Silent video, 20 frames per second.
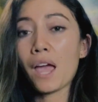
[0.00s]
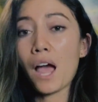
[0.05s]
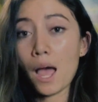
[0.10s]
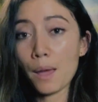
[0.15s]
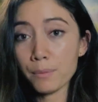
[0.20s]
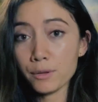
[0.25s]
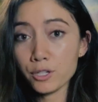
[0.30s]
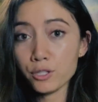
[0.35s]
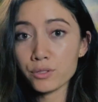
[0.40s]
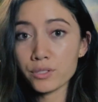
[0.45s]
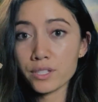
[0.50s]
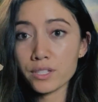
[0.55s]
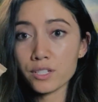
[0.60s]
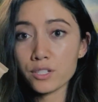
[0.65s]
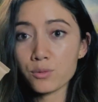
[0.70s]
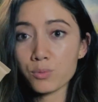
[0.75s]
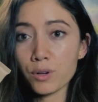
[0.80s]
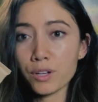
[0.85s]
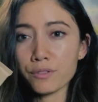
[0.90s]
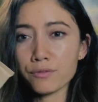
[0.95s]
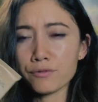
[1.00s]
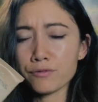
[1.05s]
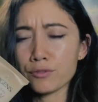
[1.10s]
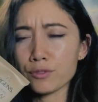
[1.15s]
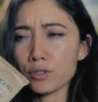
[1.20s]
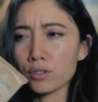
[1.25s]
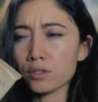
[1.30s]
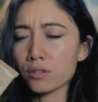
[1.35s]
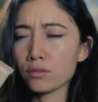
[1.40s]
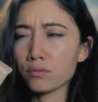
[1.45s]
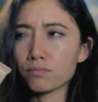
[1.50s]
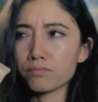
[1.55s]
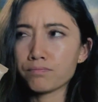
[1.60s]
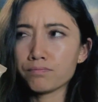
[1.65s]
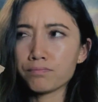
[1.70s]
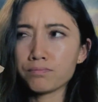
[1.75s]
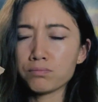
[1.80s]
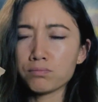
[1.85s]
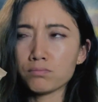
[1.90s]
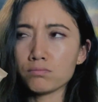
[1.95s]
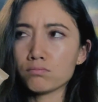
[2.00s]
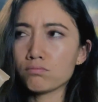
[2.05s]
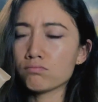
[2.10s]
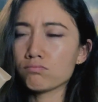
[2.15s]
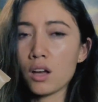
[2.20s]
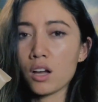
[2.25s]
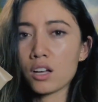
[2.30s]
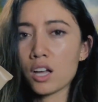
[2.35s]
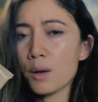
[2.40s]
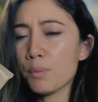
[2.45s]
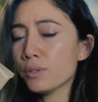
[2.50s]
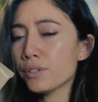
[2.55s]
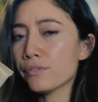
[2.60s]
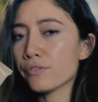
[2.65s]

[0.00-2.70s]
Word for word: I've been using this one for a couple